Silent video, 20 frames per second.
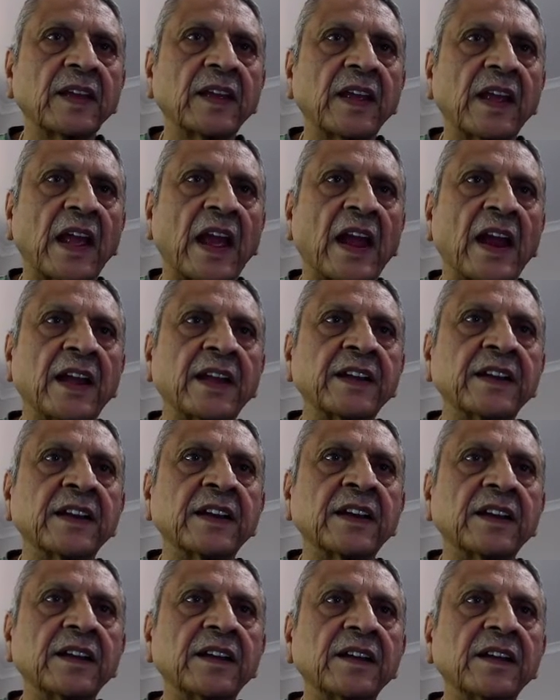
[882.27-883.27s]
and
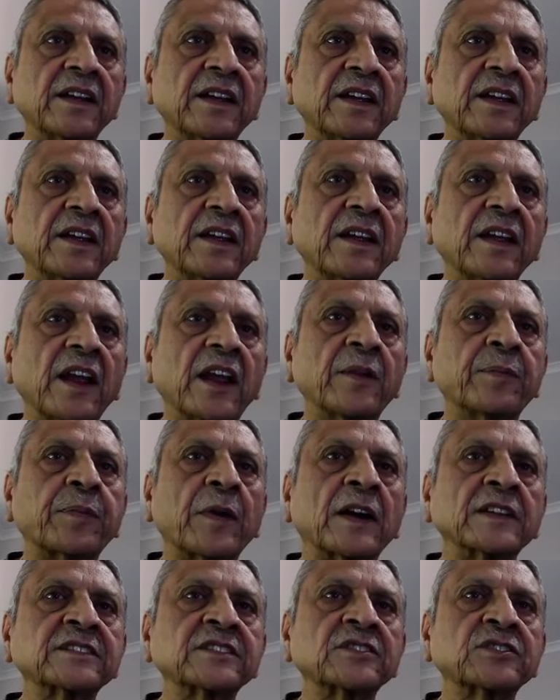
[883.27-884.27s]
it
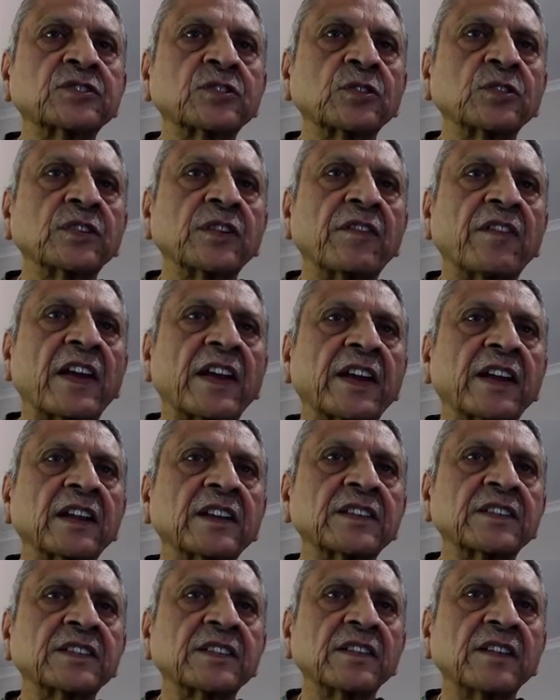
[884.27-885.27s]
passes through the
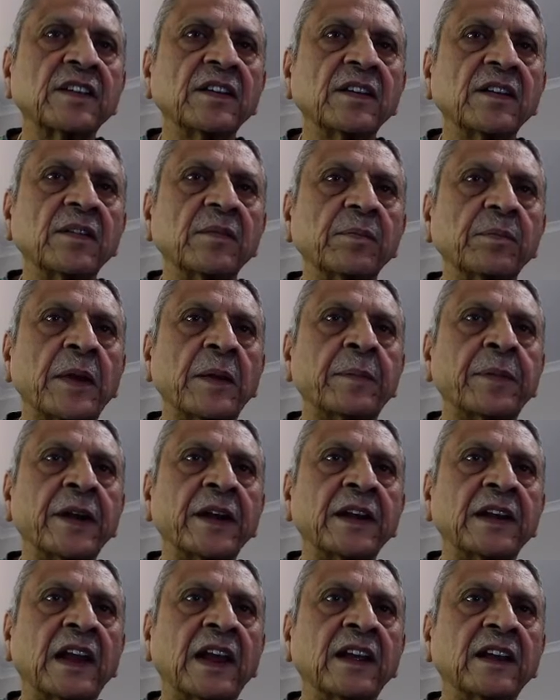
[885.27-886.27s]
various
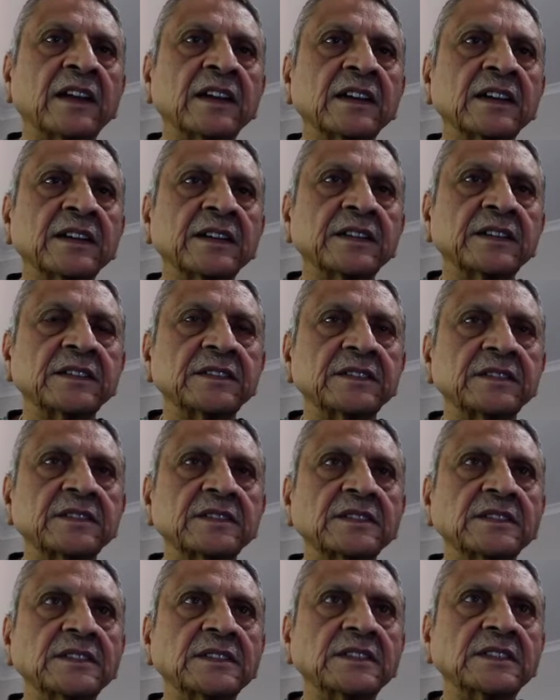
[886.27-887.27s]
membrane layer,
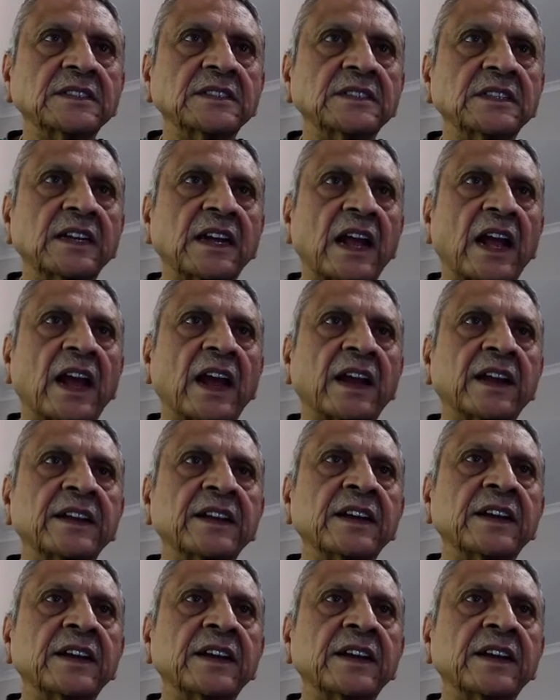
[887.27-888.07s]
and